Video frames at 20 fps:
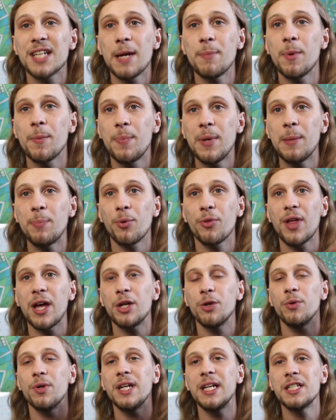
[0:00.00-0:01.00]
type of people that
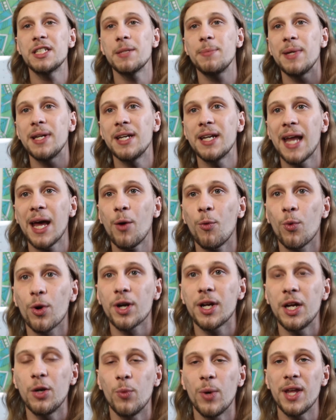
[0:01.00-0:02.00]
you need to be
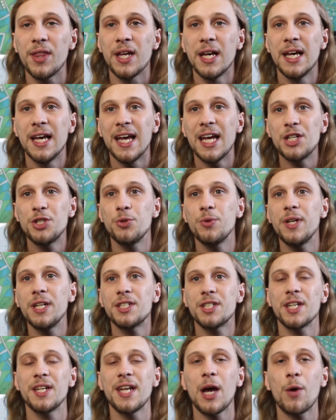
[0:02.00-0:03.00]
networking with is you
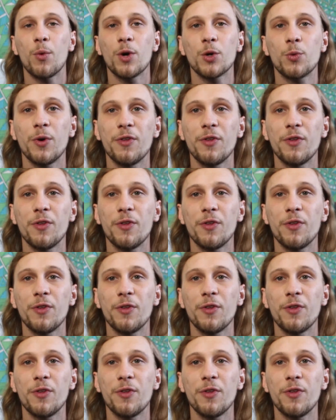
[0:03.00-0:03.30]
need to network